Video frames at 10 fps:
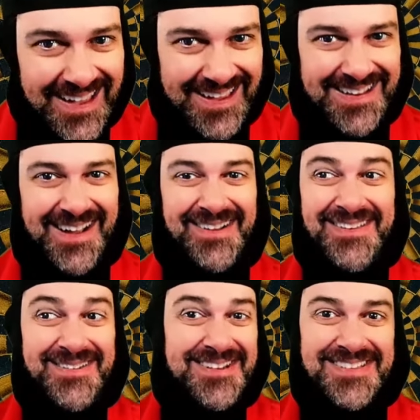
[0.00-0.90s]
You know,
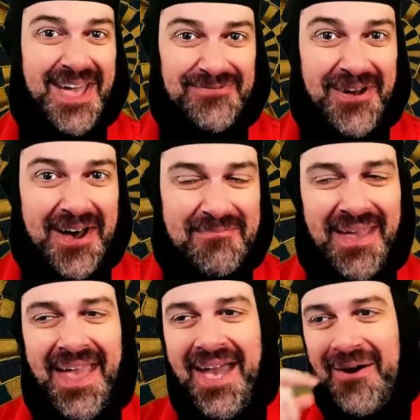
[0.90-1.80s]
you just F up.
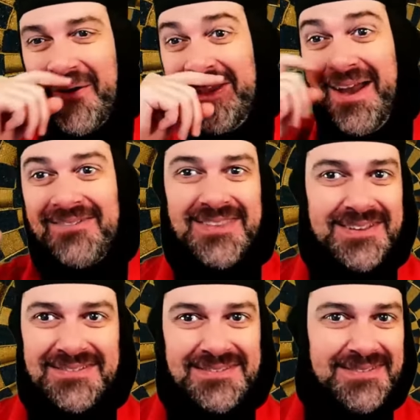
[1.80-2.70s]
Or you have
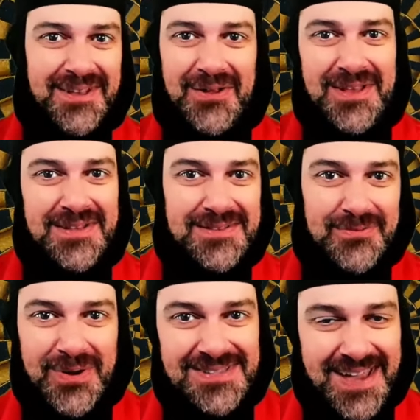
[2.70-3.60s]
to, you know, need to
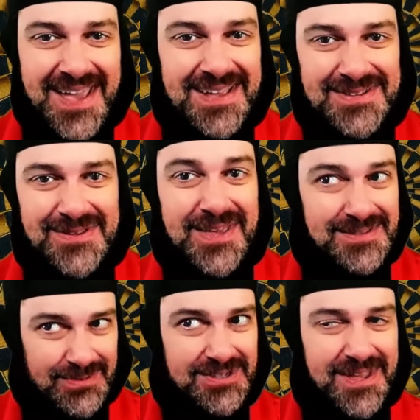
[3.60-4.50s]
retake and do
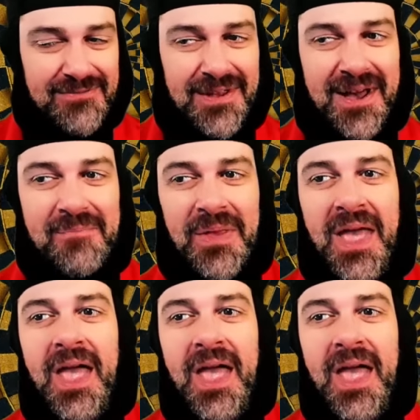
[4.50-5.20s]
things, which is effing up.